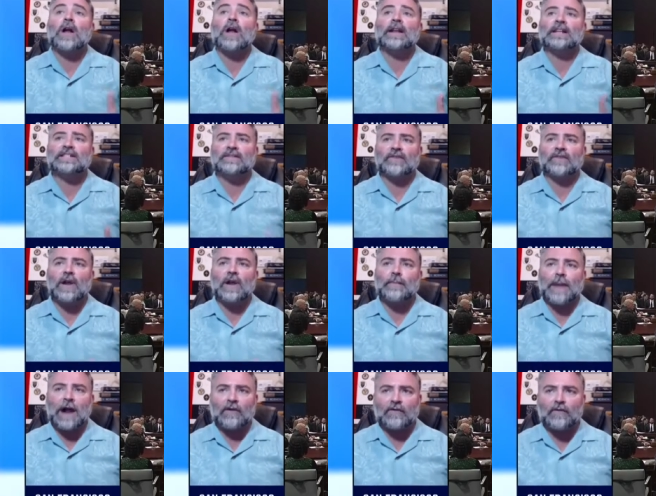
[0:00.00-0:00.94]
has a very
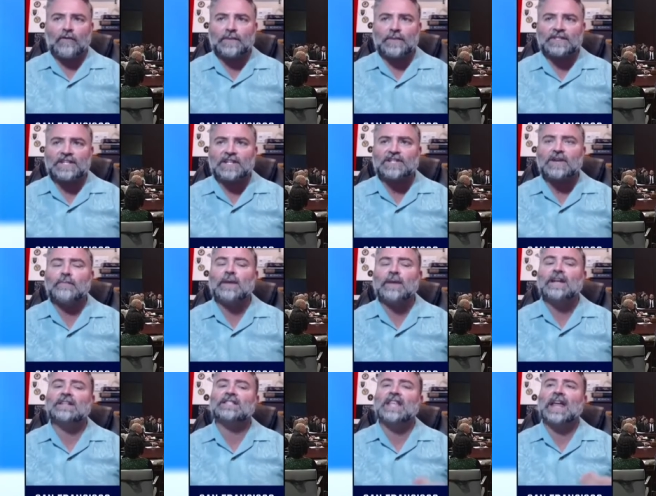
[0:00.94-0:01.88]
powerful position
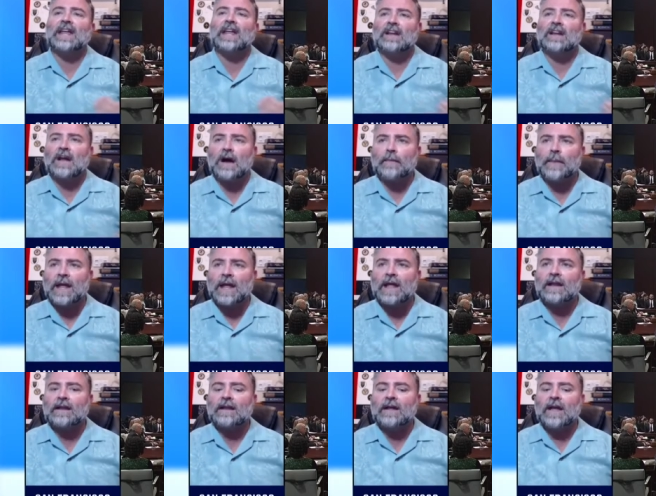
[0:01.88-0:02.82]
because they can come in
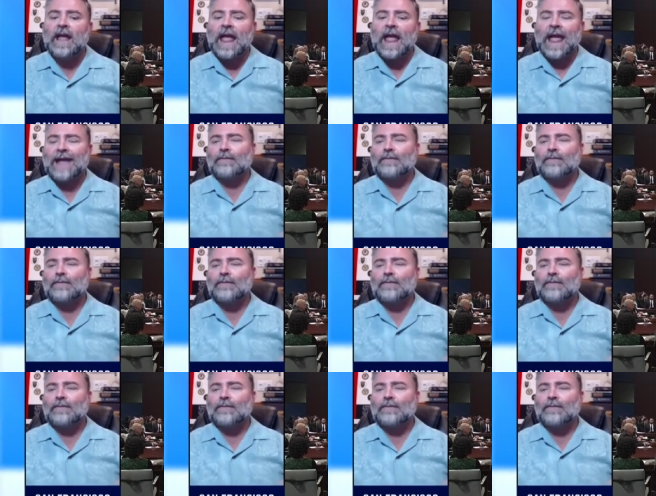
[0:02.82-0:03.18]
and